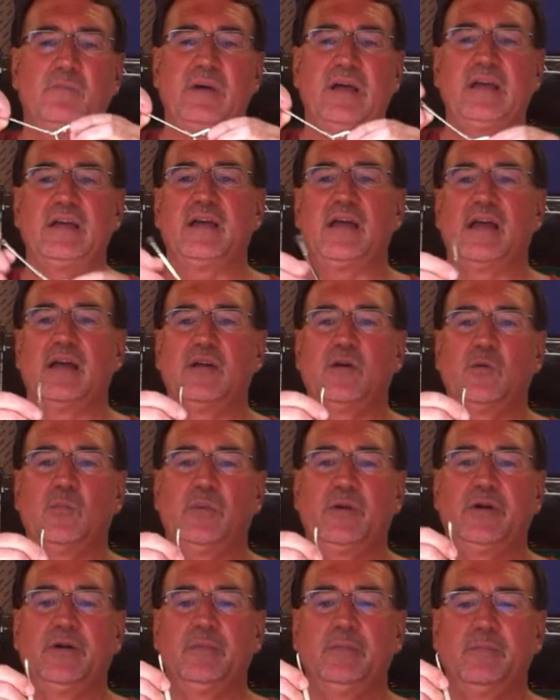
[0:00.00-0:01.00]
paint can
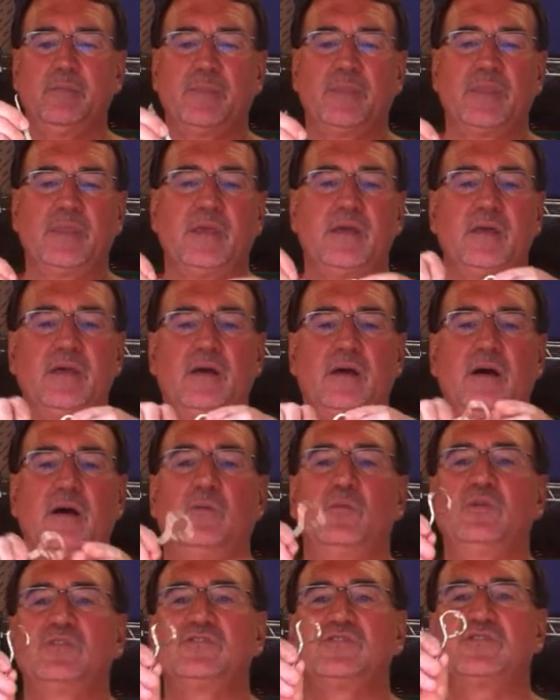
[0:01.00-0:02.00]
opener,
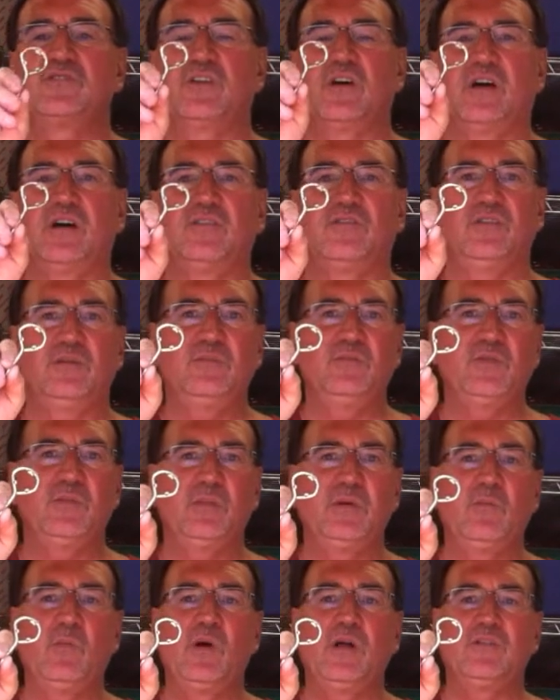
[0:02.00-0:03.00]
which seems
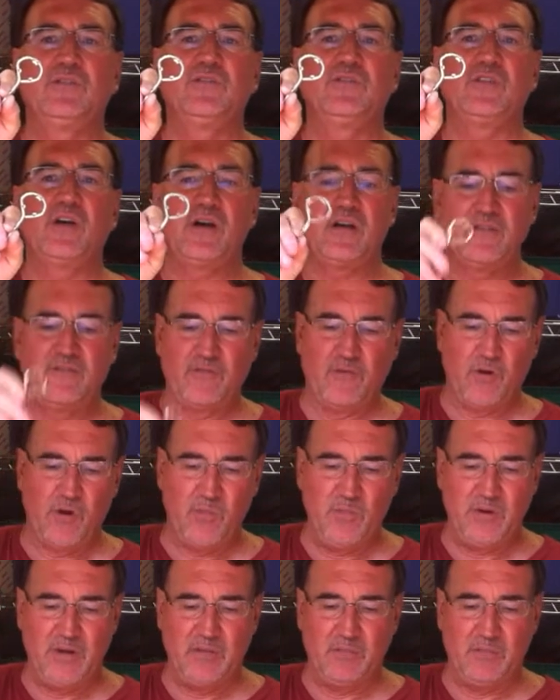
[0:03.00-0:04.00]
to be well designed for
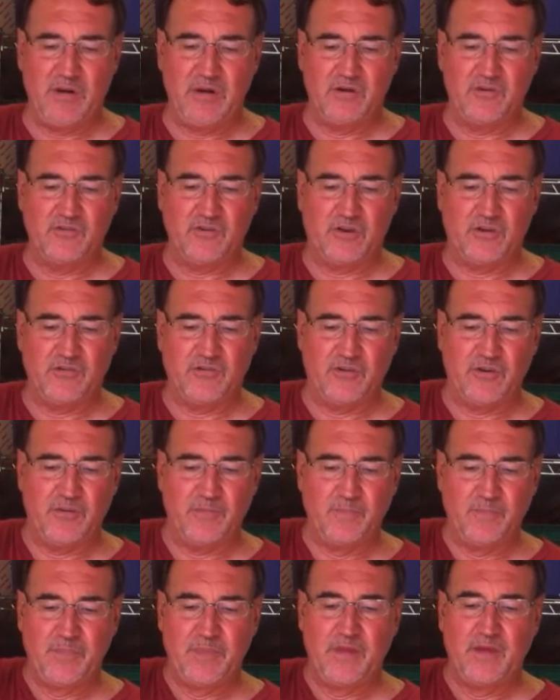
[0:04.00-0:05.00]
opening beers also.
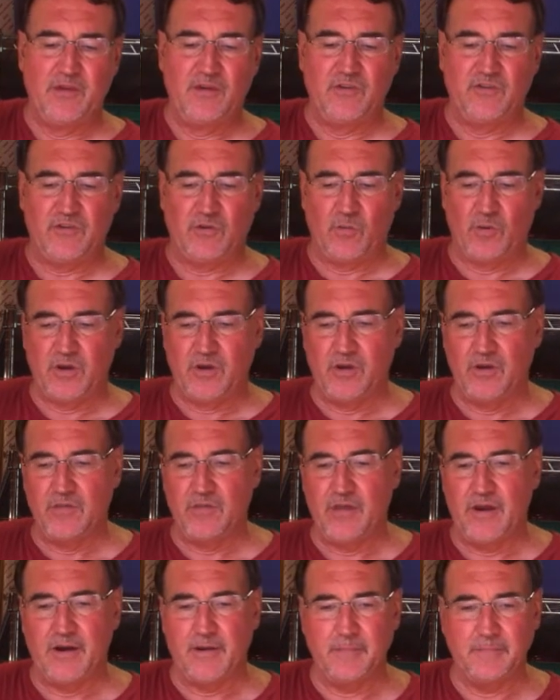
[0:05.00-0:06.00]
So we're
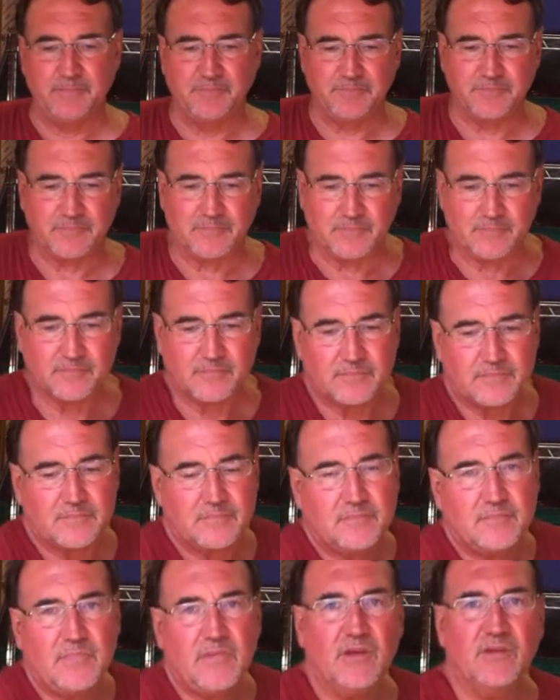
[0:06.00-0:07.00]
good there.
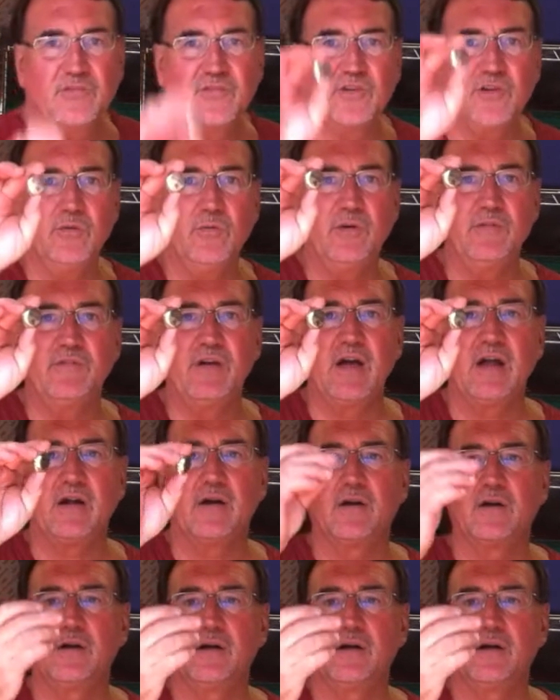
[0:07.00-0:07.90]
So we've got